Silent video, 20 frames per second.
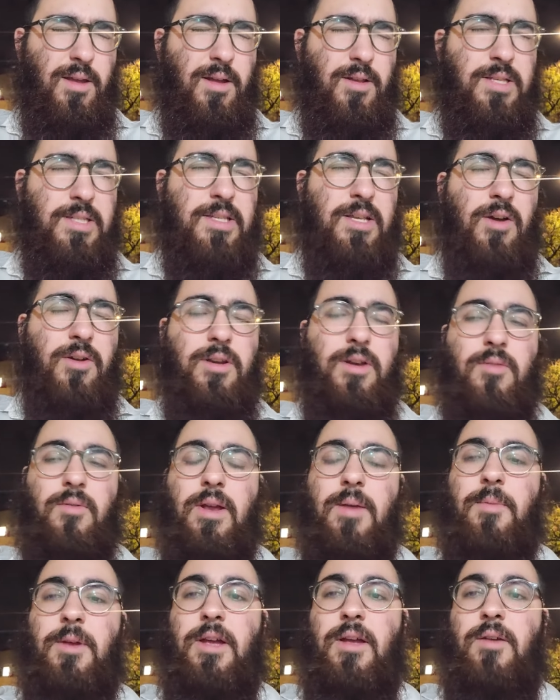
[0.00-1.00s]
Saudi
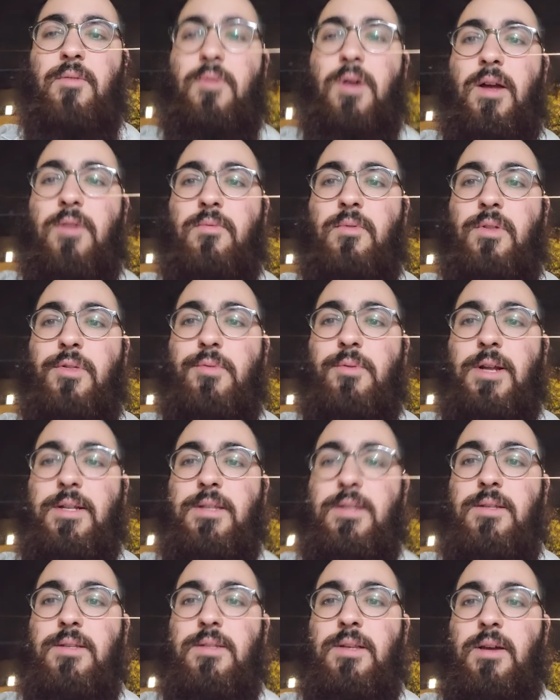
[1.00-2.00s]
Arabia, Iran will
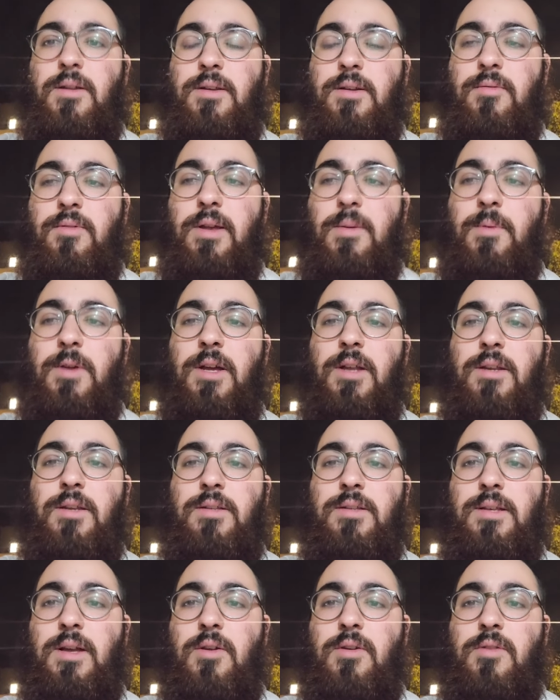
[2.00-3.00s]
threaten Saudi Arabia, and
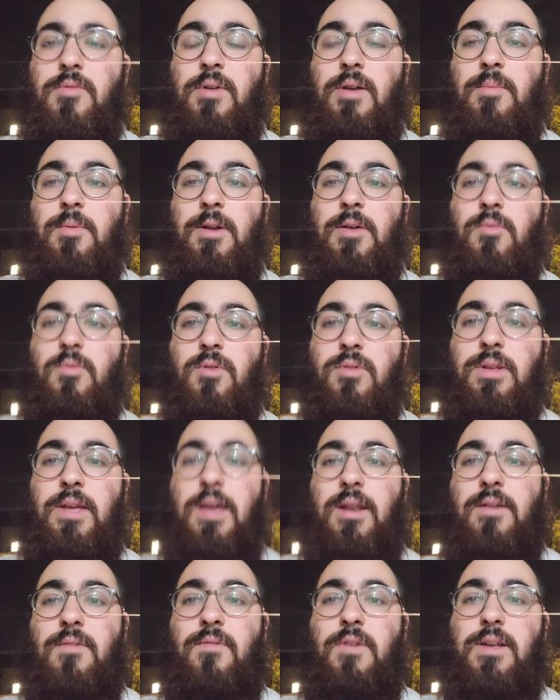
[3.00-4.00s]
Saudi Arabia will
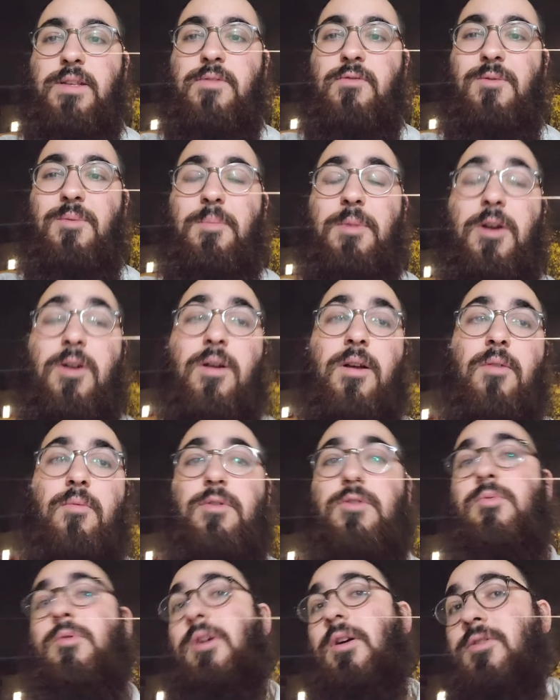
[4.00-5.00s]
get advice from America,
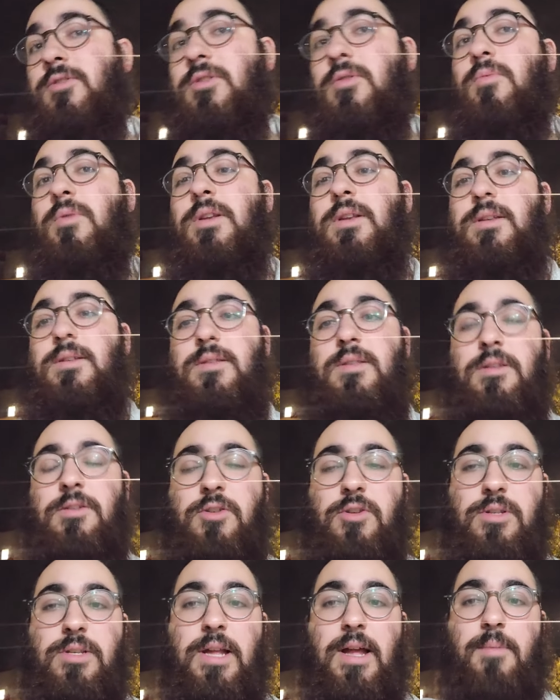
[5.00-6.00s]
which we also witnessed that
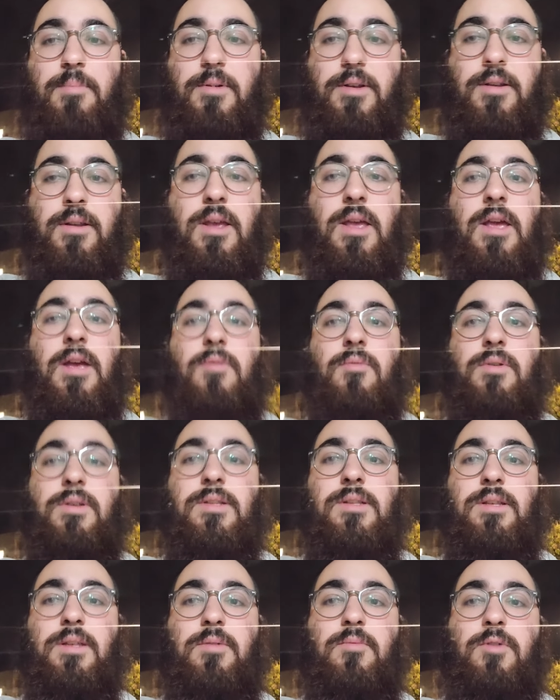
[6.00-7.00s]
just happened
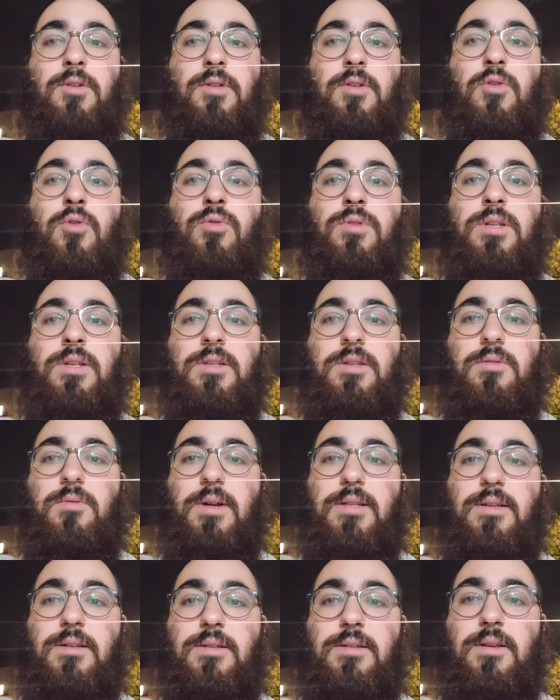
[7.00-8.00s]
recently, where the Houthis
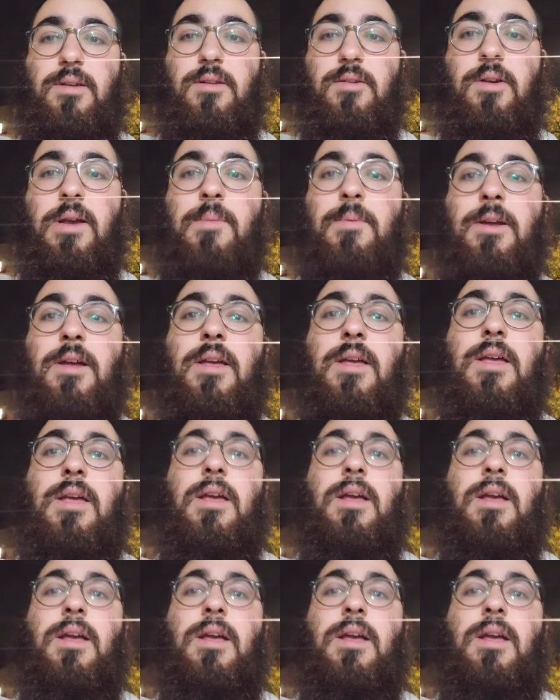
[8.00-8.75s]
threatened Saudi Arabia.